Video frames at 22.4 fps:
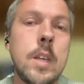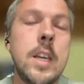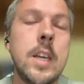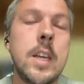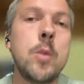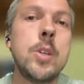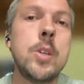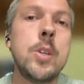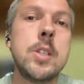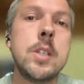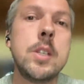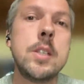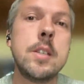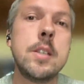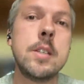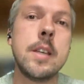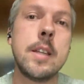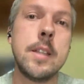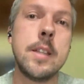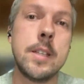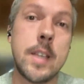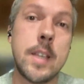in which
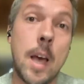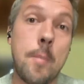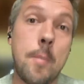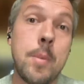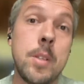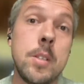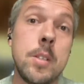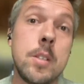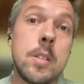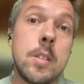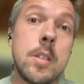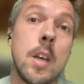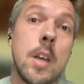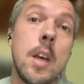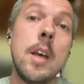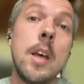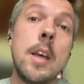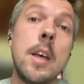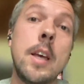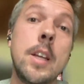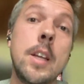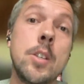this happens
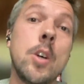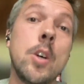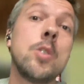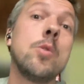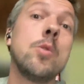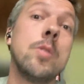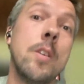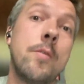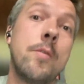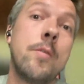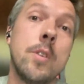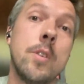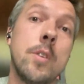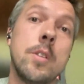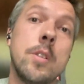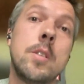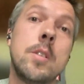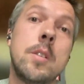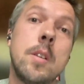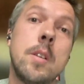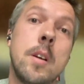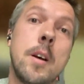is also
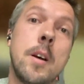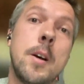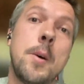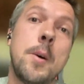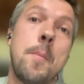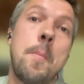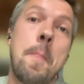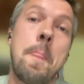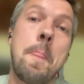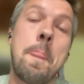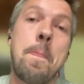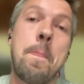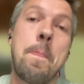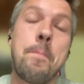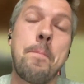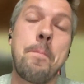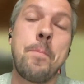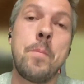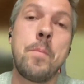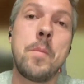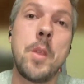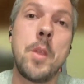different.
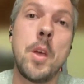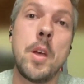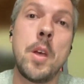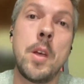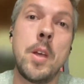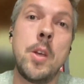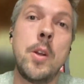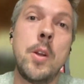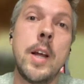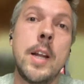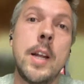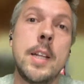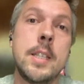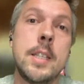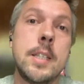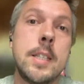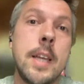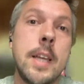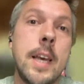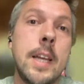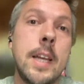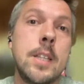The United
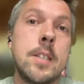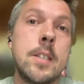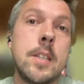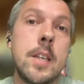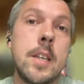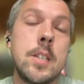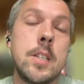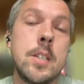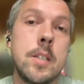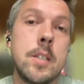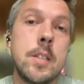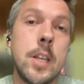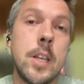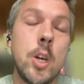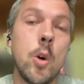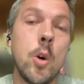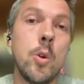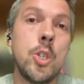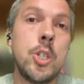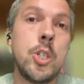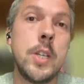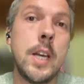States is
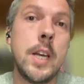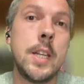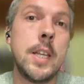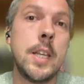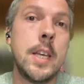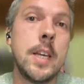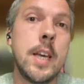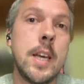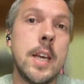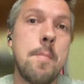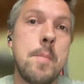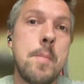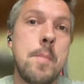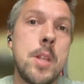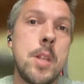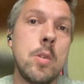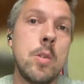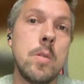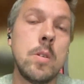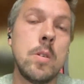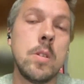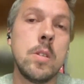negotiating a
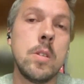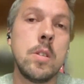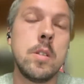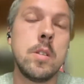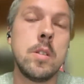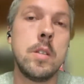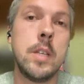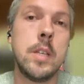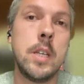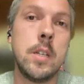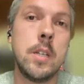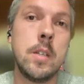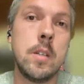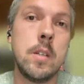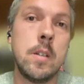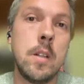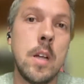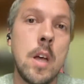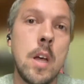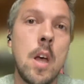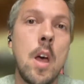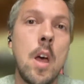minerals
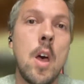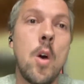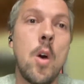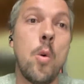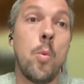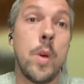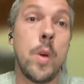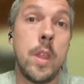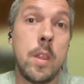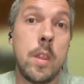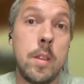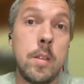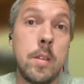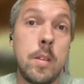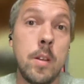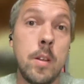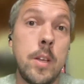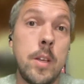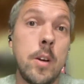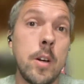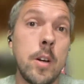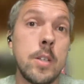deal with
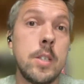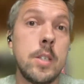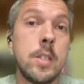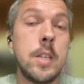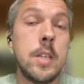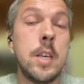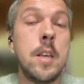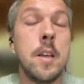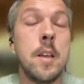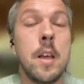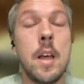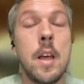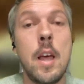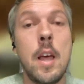the DRC